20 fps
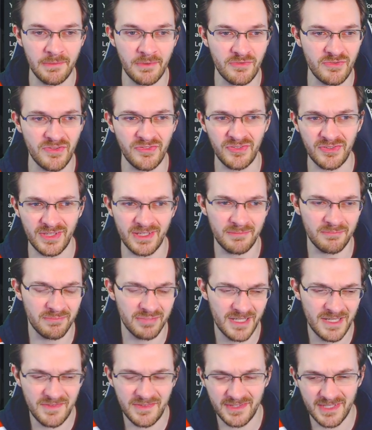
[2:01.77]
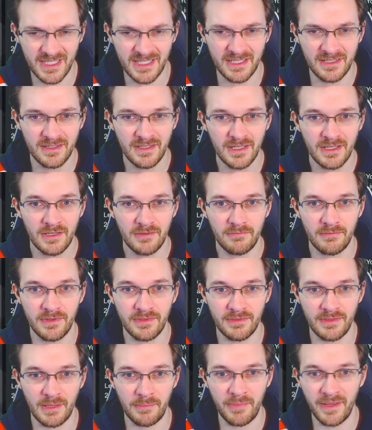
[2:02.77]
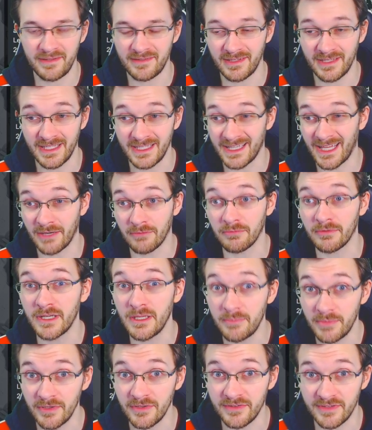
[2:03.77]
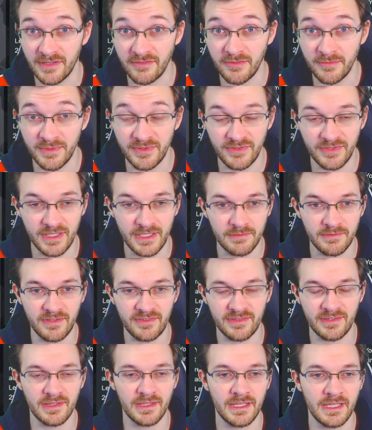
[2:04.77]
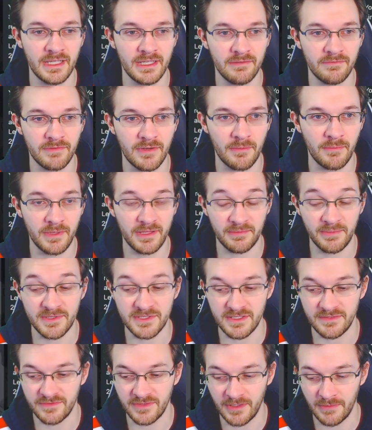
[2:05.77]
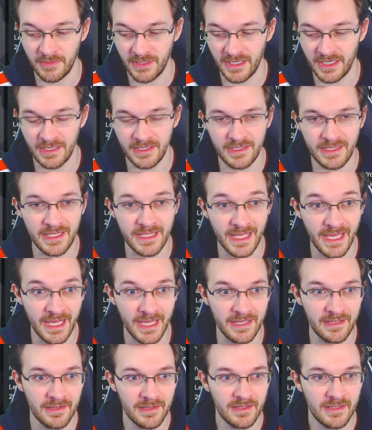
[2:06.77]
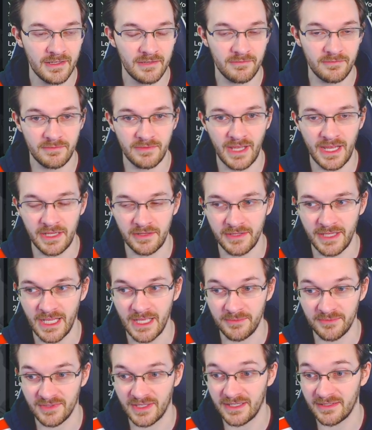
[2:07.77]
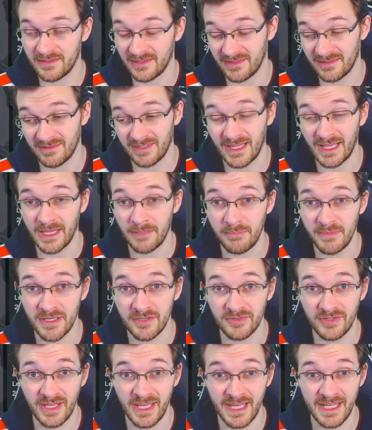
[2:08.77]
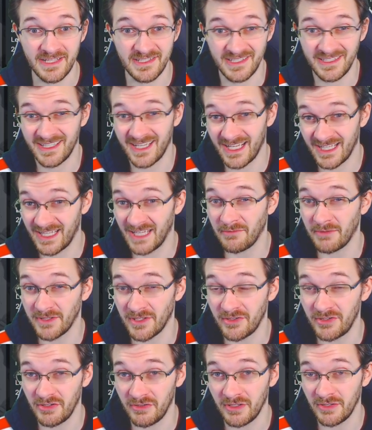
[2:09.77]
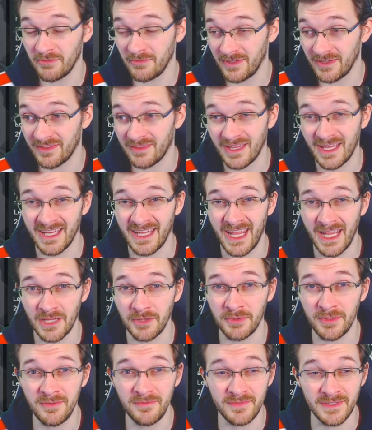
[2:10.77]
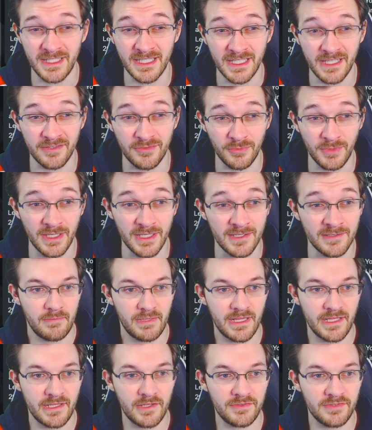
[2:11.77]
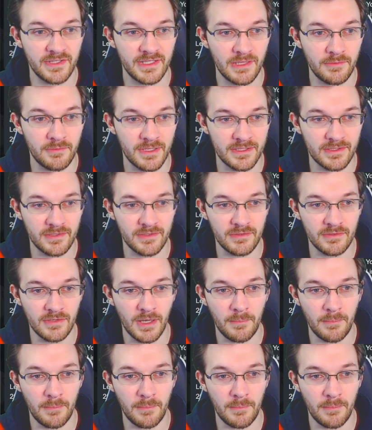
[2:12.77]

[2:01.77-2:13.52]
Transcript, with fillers: which we've seen previously with like basically like reboots that we've been seeing recently from, especially from uh, E A. Games like, say, like Mirror's Edge, and kind of like what they're doing with like Halo Infinite as well. But they do say they want to